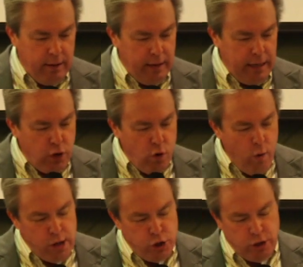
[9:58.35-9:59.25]
He
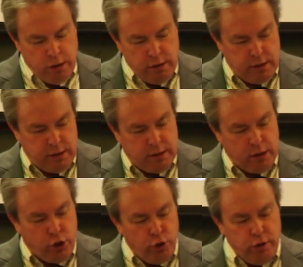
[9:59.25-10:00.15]
questions
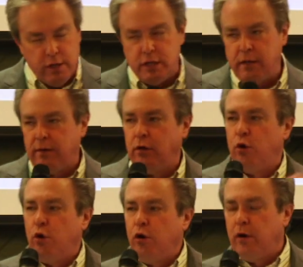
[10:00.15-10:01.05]
the goodness of the
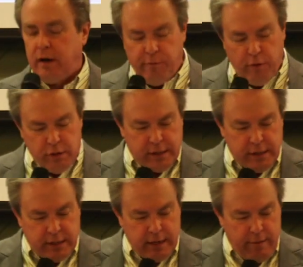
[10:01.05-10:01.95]
Lord in
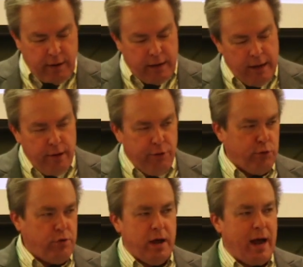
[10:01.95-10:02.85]
verses 7
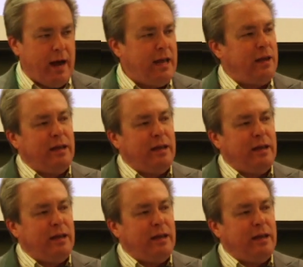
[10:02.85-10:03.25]
through 9. He,